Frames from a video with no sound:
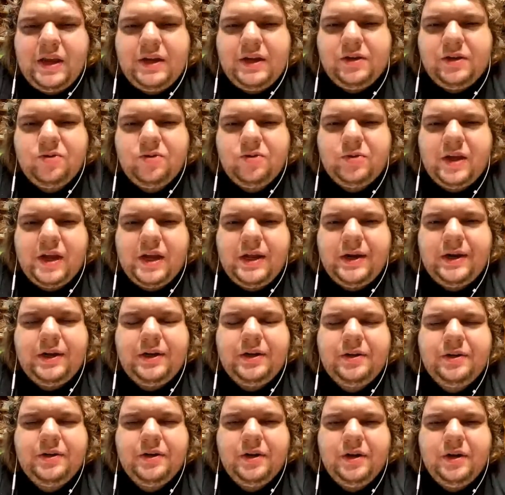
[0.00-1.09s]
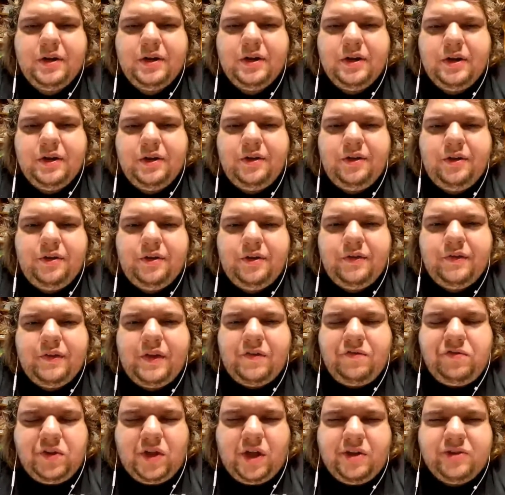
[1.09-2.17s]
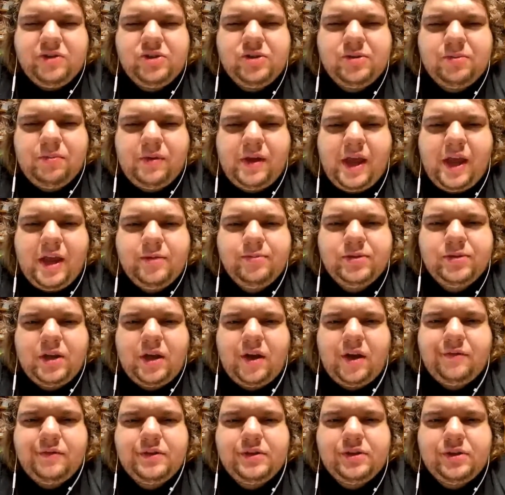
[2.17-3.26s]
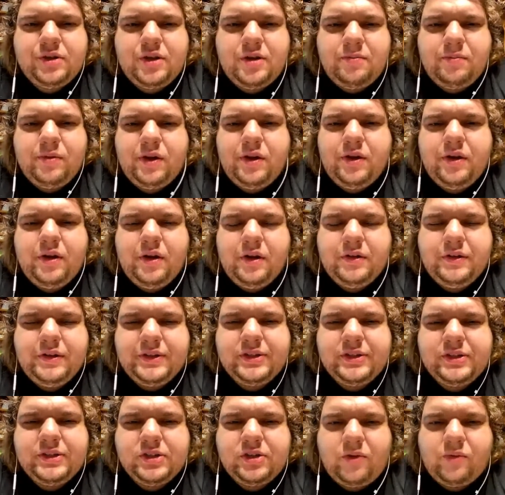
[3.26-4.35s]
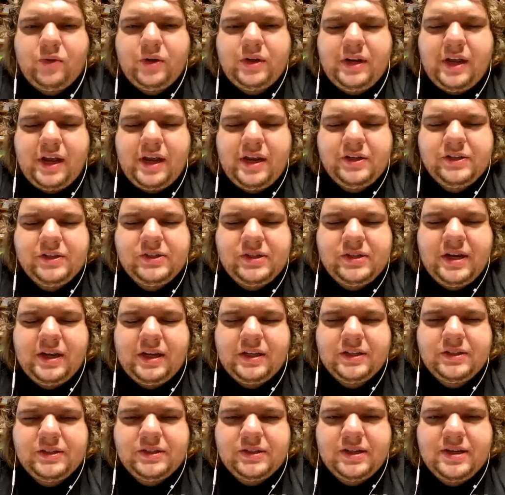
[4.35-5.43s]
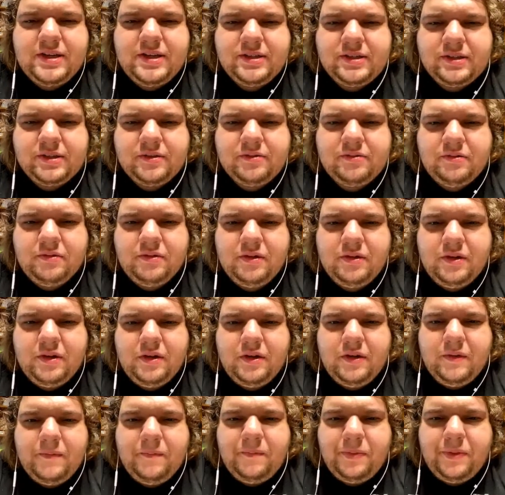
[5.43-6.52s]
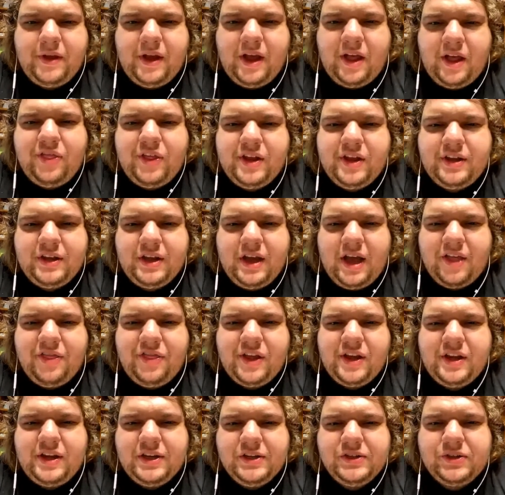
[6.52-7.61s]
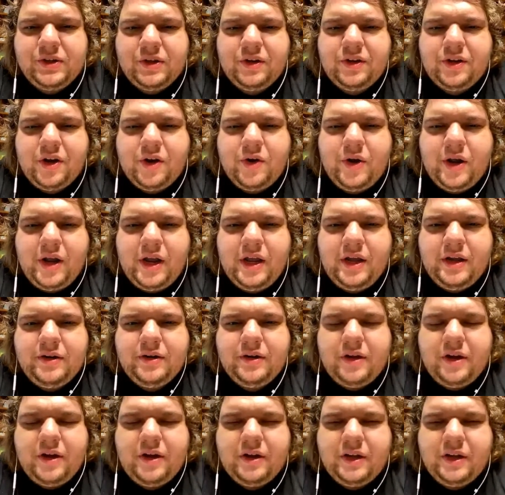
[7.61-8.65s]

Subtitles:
hate to, Dana, they've lost some games, obviously, but this is only Dana's second season. I think he's going to go ahead and